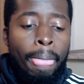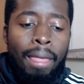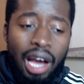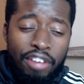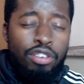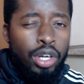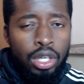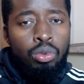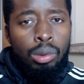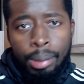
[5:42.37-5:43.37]
I think Reguilon
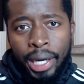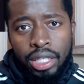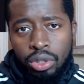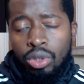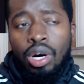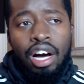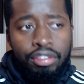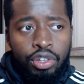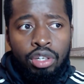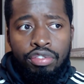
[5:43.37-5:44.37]
will be back, so I've
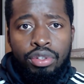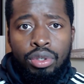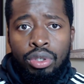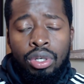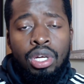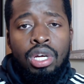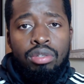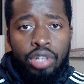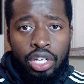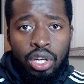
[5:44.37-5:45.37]
gone for
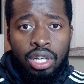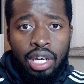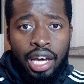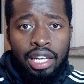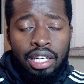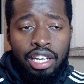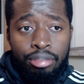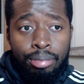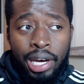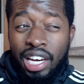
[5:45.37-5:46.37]
Reguilon at left
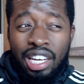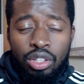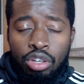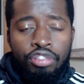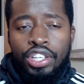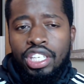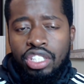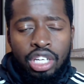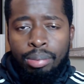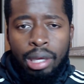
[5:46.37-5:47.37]
back, and I don't think he's
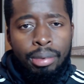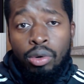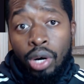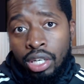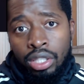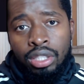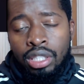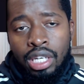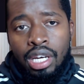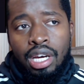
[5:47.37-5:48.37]
going to play Maguire,
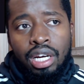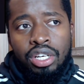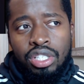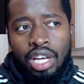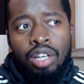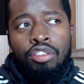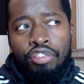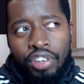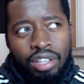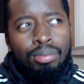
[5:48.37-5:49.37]
because I don't
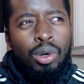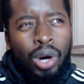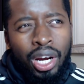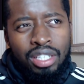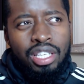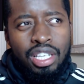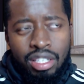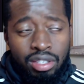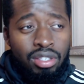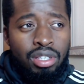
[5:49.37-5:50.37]
think Maguire is
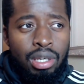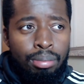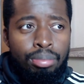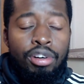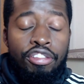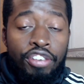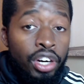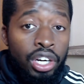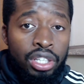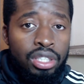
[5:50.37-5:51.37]
his
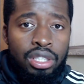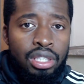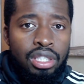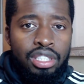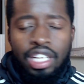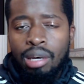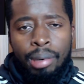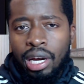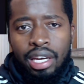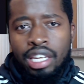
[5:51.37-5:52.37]
preferred centre
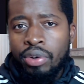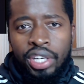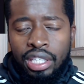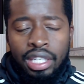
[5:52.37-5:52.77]
back anyway.